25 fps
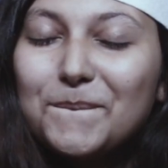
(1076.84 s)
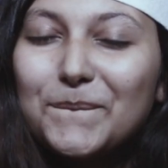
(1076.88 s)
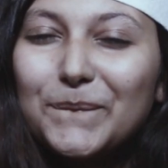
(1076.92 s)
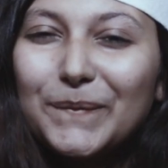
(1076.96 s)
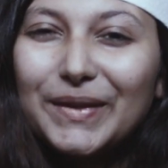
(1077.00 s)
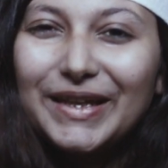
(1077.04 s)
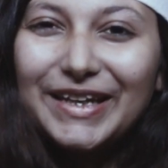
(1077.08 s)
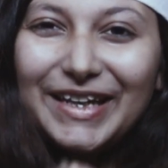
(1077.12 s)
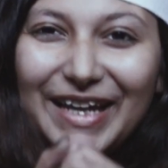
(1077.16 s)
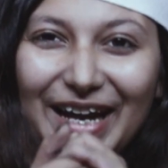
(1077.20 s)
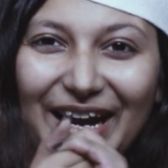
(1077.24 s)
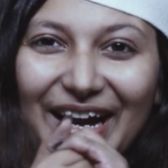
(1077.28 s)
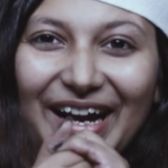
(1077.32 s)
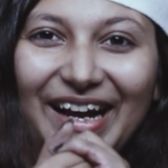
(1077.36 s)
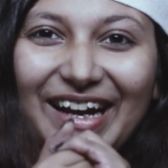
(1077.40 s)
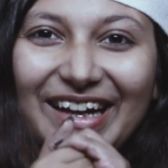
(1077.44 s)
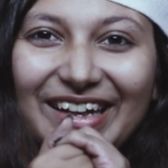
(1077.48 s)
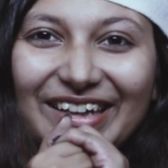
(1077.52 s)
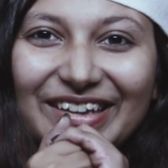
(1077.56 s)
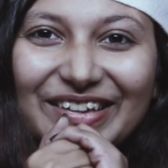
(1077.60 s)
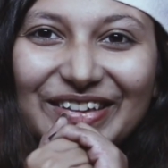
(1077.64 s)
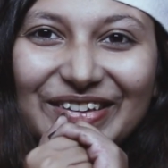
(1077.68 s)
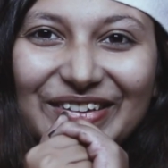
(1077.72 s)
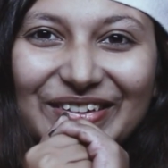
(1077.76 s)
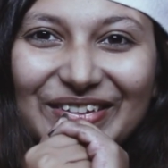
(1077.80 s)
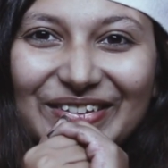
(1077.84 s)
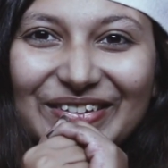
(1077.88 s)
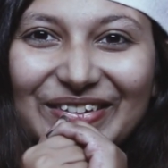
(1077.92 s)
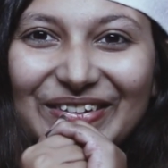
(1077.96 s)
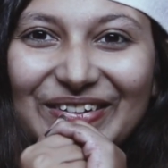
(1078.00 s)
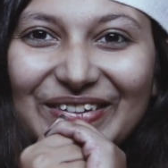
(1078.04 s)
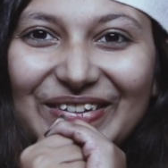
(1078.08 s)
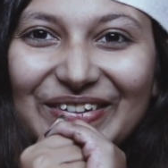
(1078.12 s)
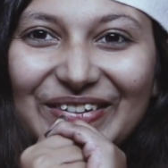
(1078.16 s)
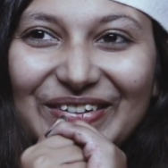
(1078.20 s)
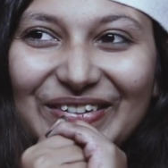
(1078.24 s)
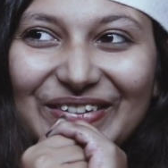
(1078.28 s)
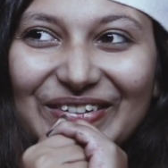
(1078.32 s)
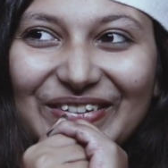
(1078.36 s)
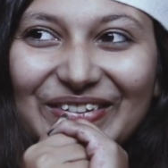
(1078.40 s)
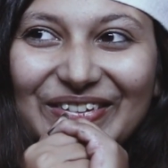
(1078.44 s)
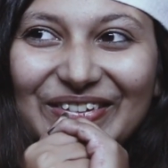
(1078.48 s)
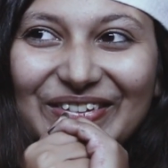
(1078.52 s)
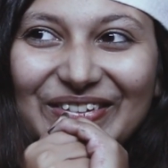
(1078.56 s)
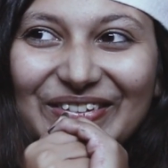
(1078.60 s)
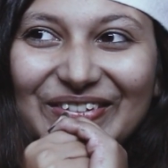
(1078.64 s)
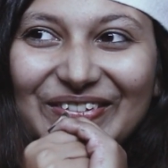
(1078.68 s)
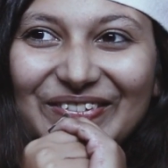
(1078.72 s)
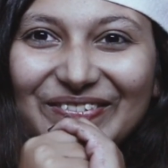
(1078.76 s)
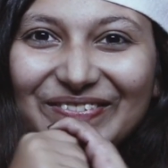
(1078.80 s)
Yeah, so
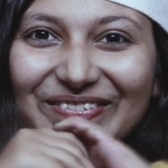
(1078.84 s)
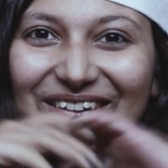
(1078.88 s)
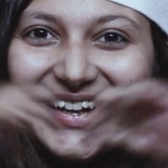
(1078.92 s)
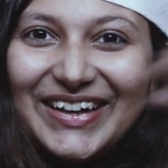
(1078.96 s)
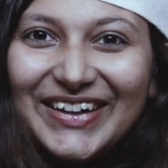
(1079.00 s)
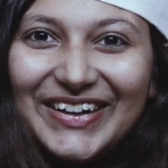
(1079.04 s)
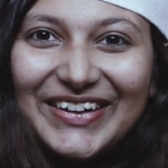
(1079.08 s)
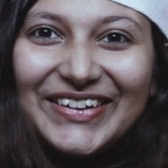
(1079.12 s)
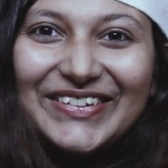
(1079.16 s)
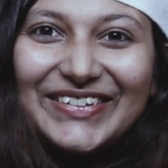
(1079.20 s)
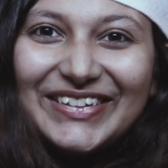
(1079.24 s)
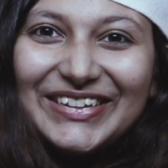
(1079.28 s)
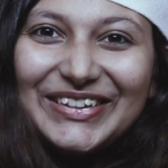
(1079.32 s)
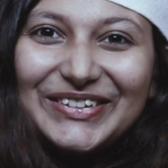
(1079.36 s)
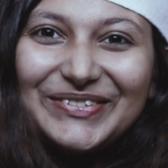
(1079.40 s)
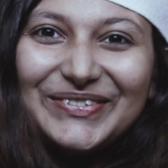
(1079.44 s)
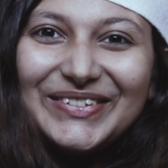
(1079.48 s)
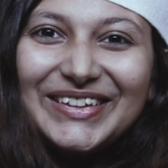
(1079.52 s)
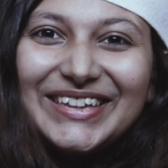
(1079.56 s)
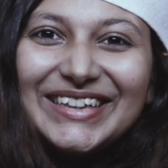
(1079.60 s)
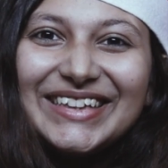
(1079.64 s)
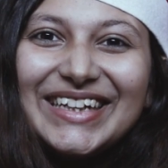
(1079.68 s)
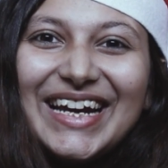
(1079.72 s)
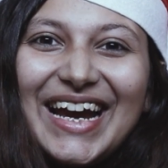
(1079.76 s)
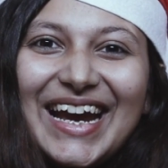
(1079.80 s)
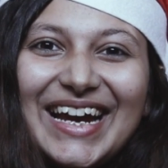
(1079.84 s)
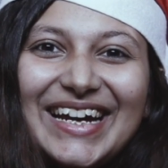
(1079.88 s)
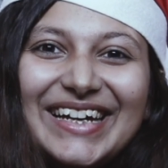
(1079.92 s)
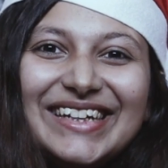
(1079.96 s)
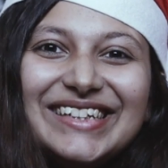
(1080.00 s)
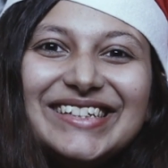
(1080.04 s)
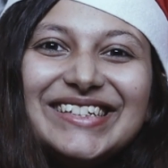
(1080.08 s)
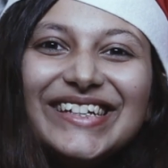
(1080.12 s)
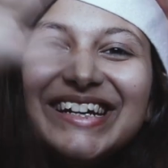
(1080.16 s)
Merry Christmas guys,